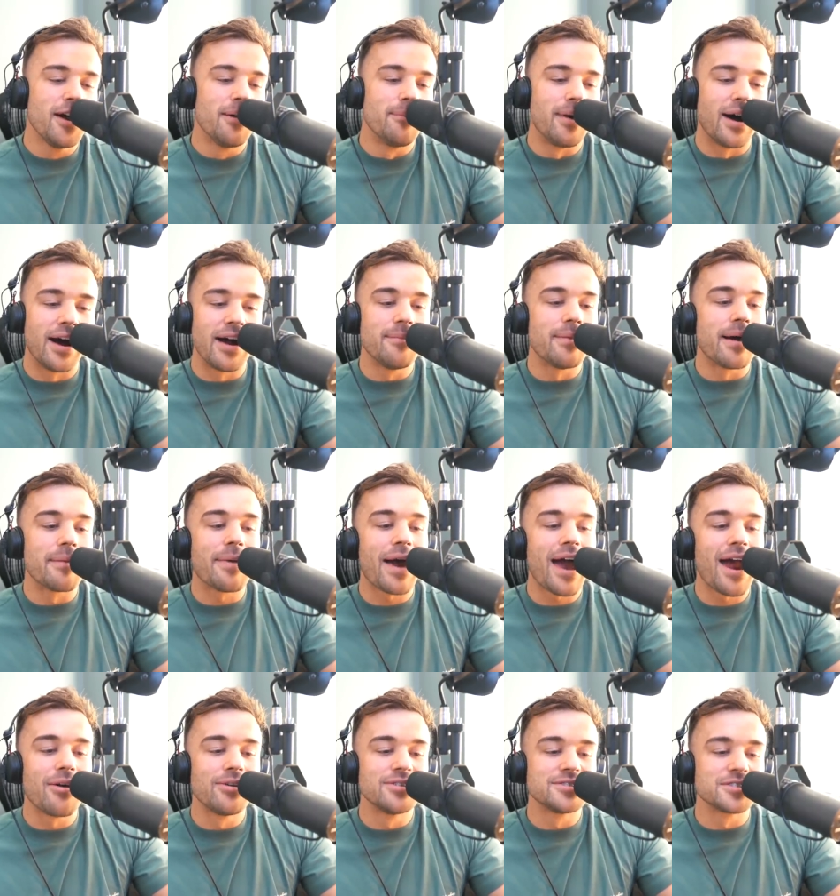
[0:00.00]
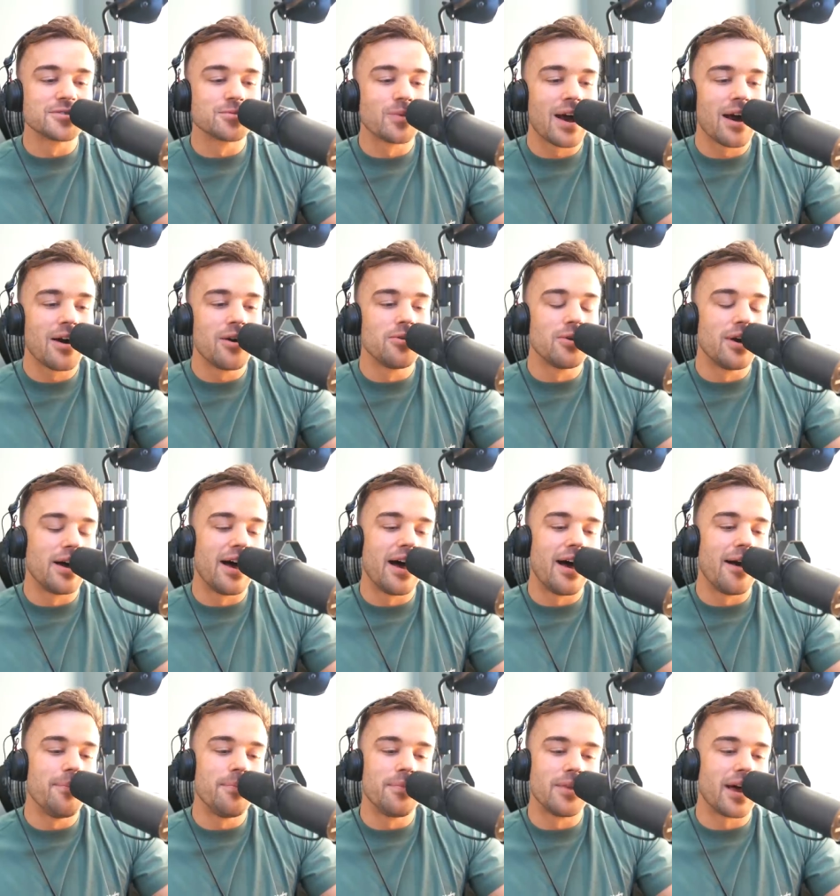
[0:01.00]
My my parents as well,
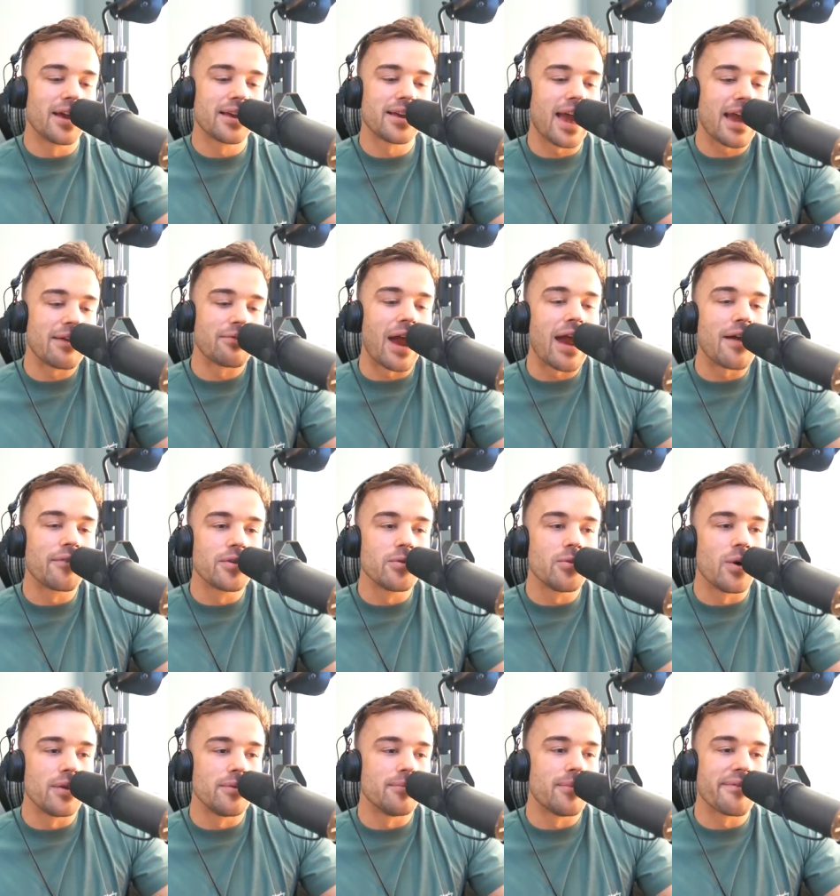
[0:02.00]
um, like ev- everyone,